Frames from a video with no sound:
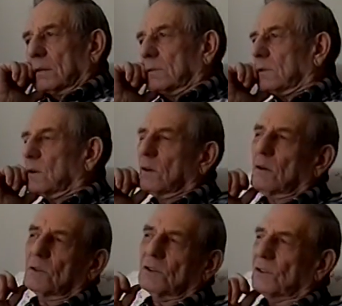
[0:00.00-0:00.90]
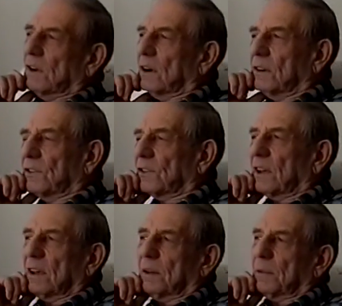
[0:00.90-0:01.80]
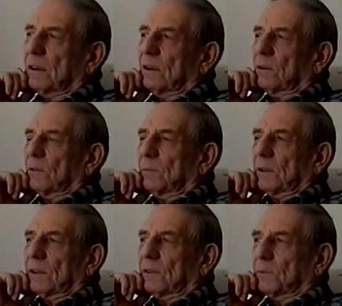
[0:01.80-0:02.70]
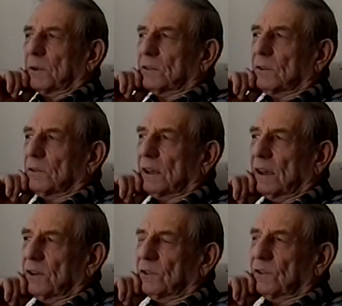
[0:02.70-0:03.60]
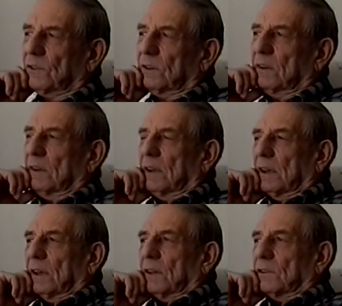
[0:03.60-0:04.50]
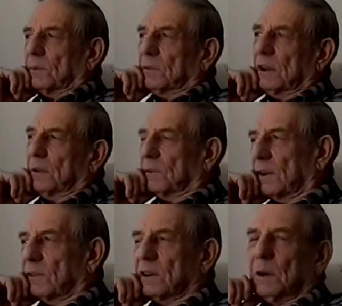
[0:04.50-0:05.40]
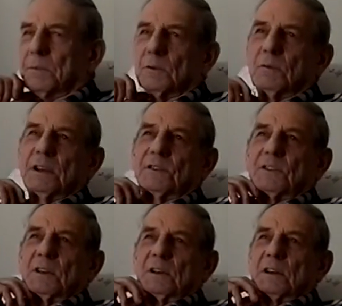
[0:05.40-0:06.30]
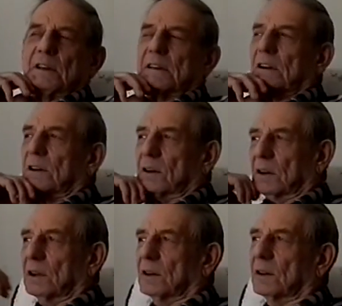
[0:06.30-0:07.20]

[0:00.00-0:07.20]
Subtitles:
No, it's just hard to say. I mean, there would be special occasions, and sometimes every couple of weeks, like here in